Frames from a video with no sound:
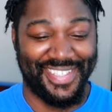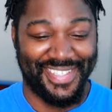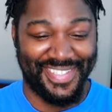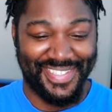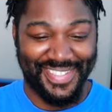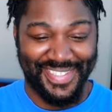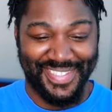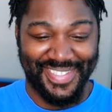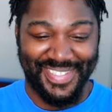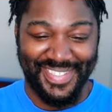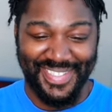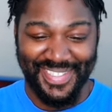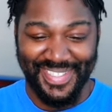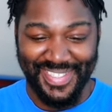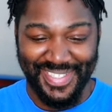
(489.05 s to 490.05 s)

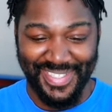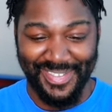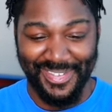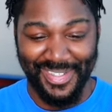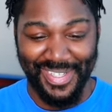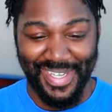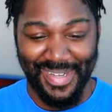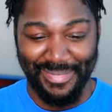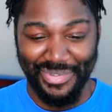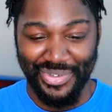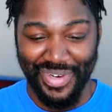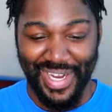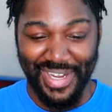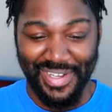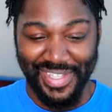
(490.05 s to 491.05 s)
This little love
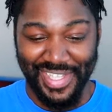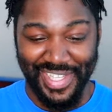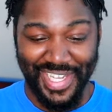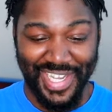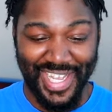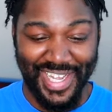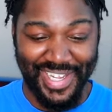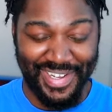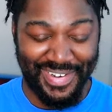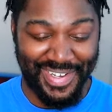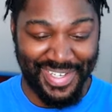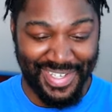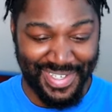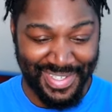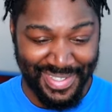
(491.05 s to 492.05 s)
triangle that they got
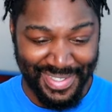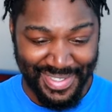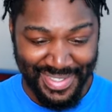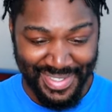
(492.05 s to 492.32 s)
going on.